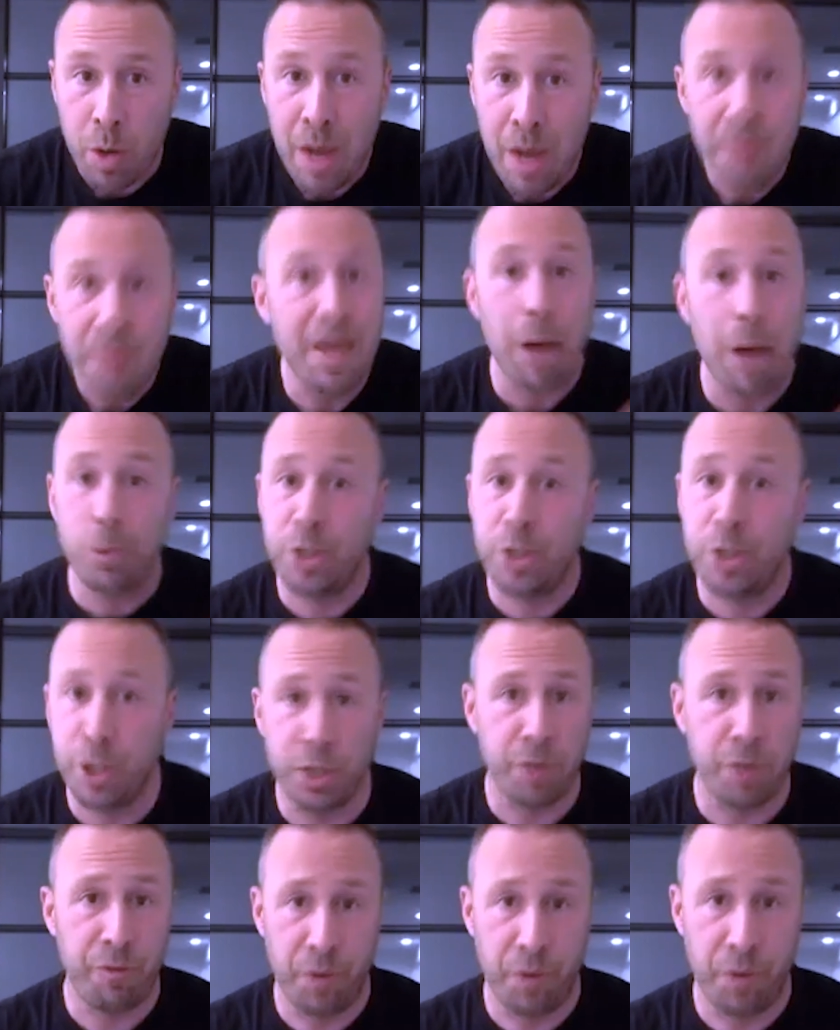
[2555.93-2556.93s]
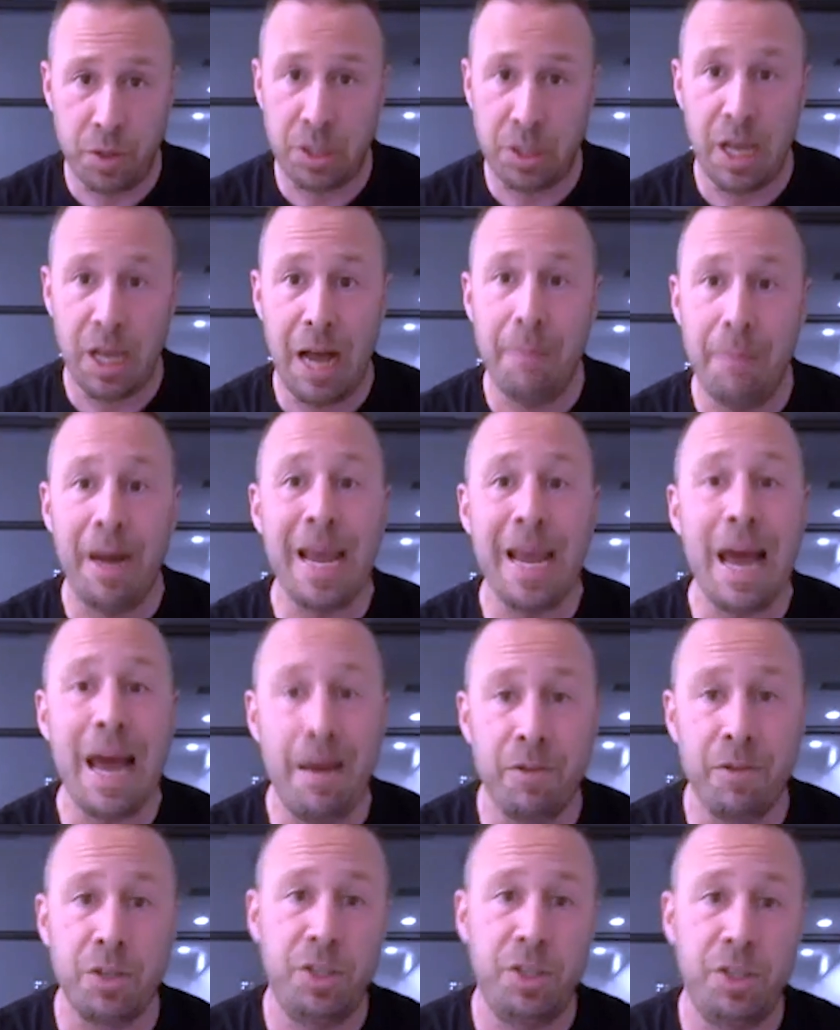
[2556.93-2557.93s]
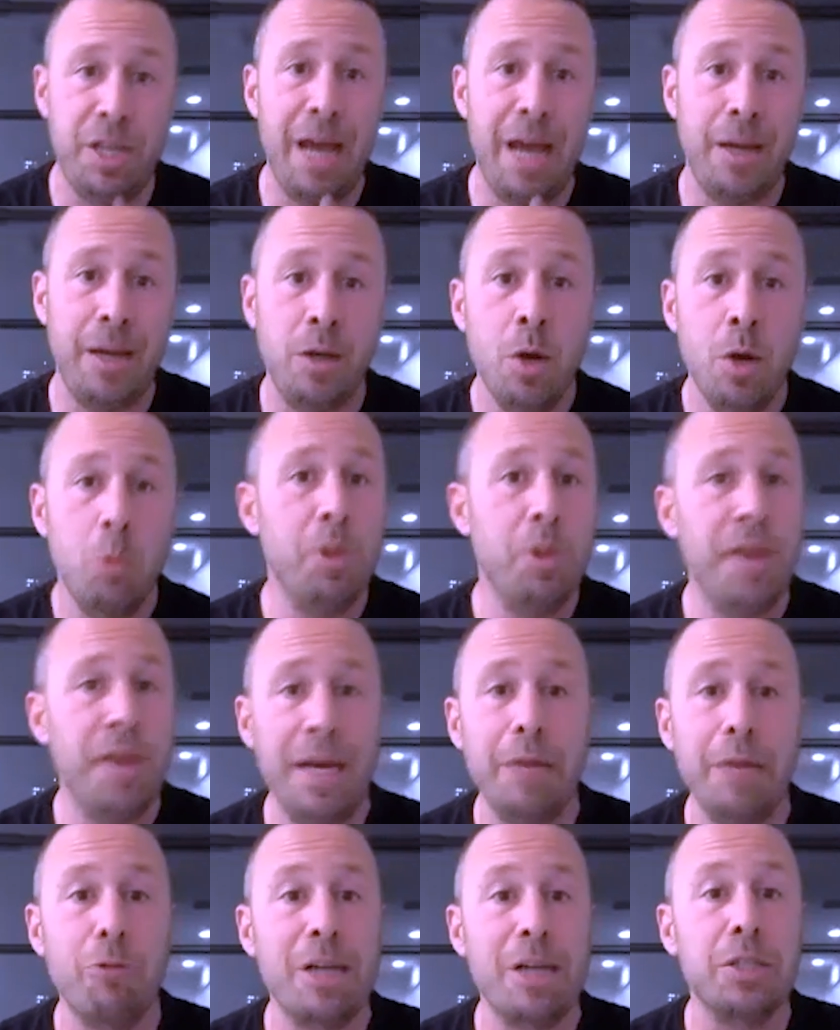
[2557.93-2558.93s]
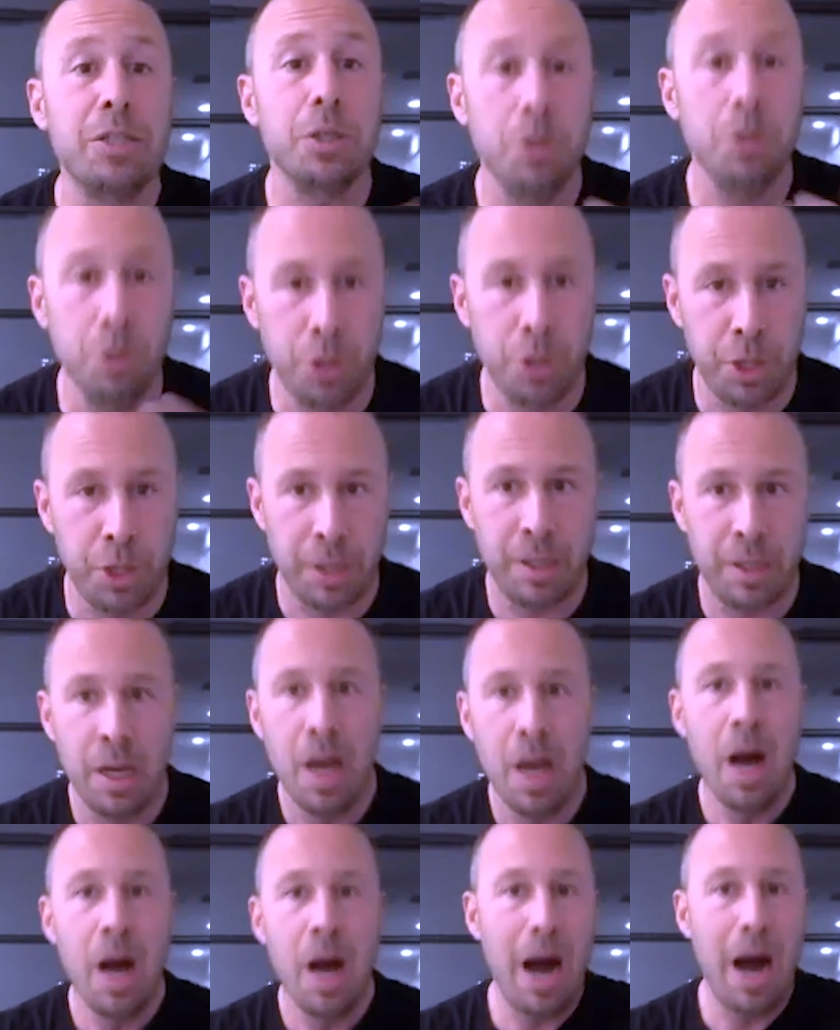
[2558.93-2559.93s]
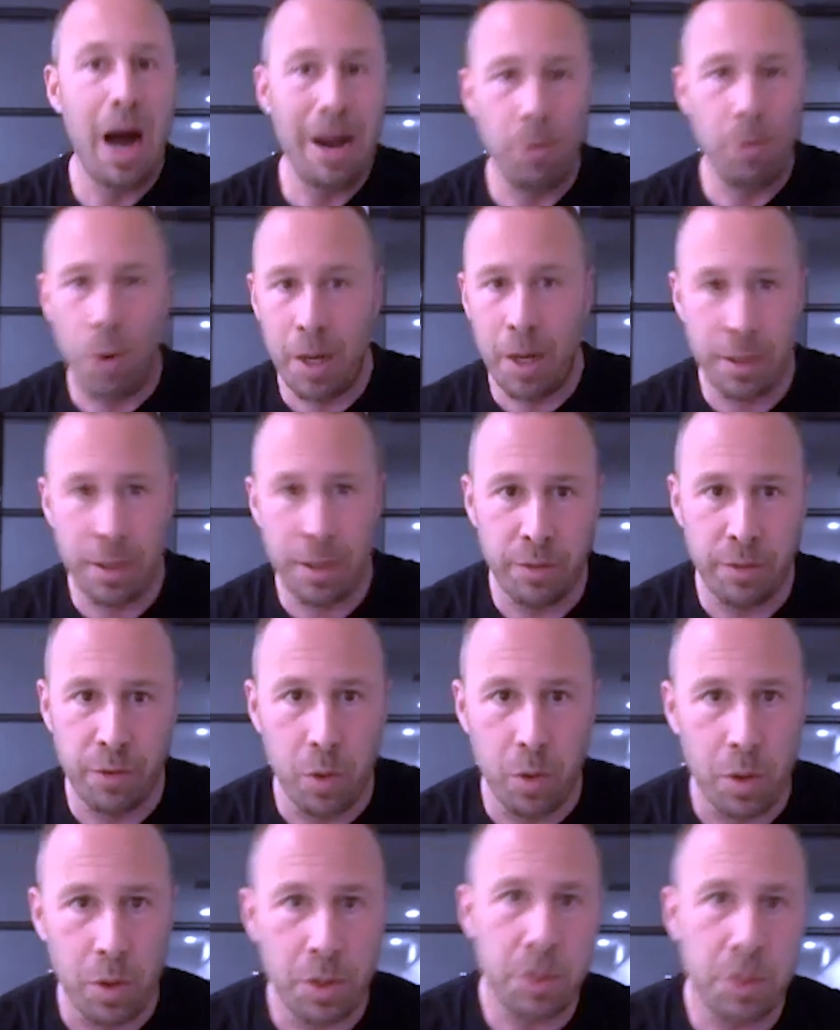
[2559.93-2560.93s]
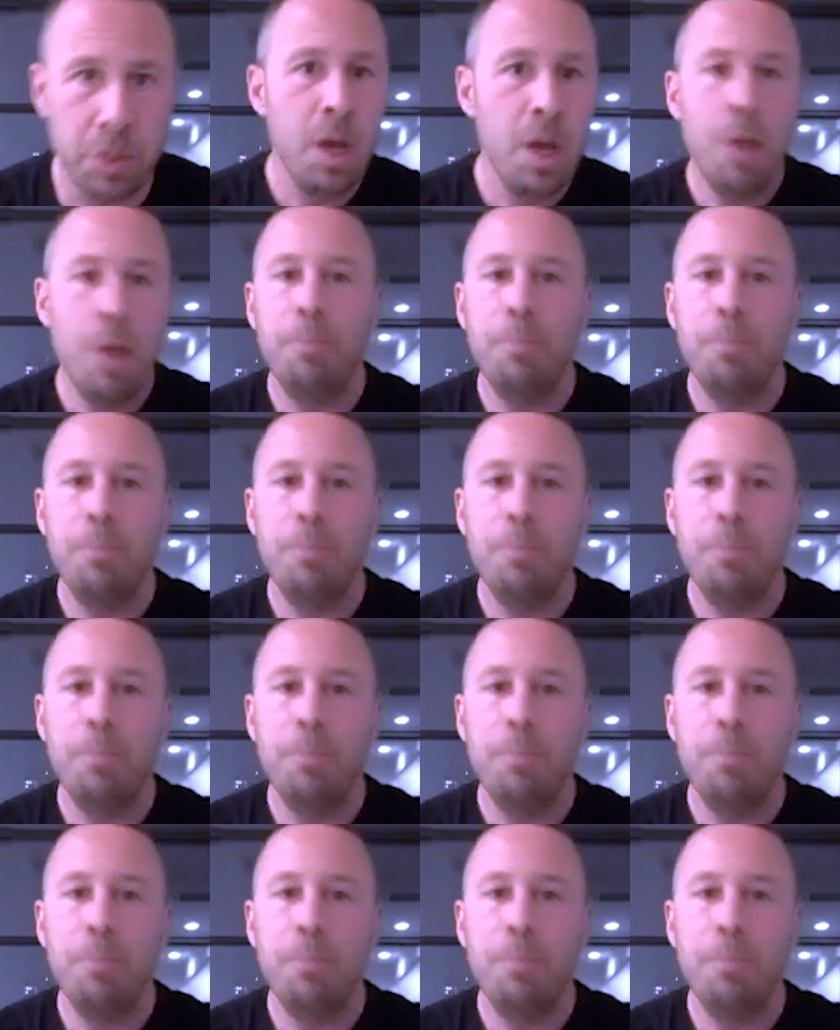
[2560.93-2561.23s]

That was just the first time I ever said with any resolution, I want a divorce.